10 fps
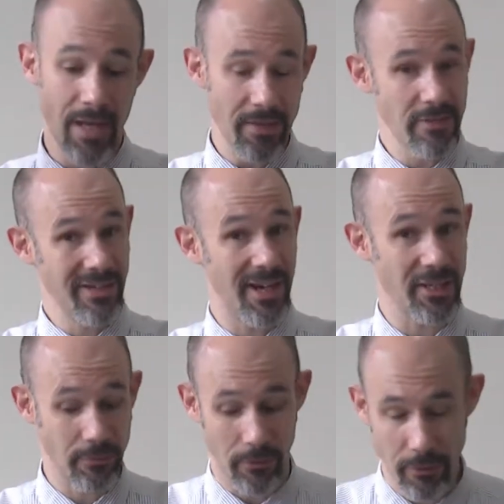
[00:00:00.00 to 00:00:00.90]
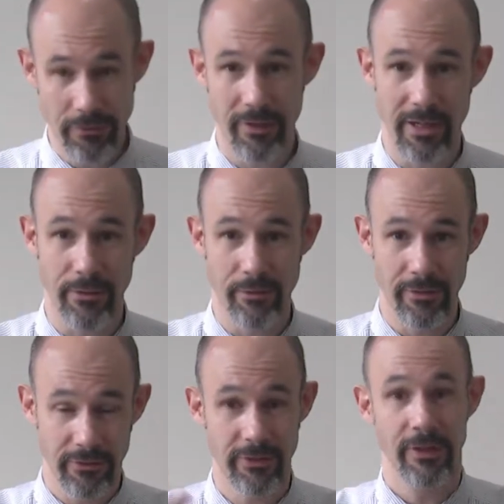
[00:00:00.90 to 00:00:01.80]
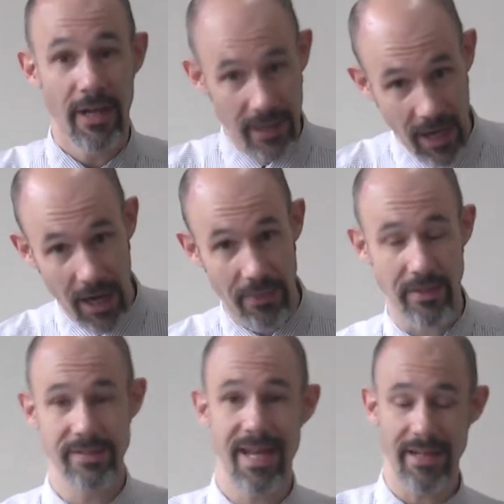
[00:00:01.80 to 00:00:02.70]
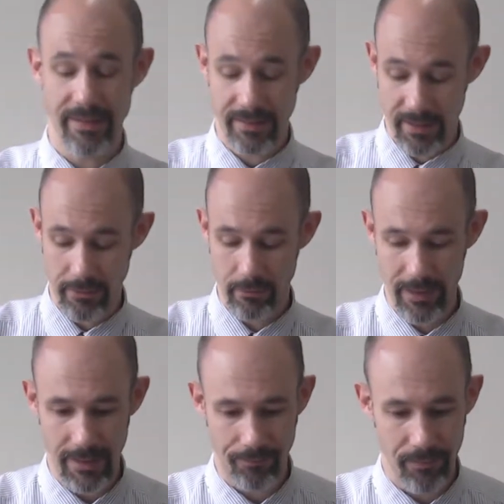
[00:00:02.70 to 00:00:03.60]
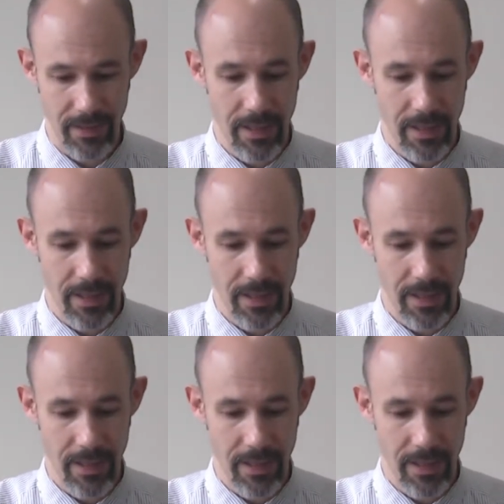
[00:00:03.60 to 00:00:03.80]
These carts were also used to cart the dead as well.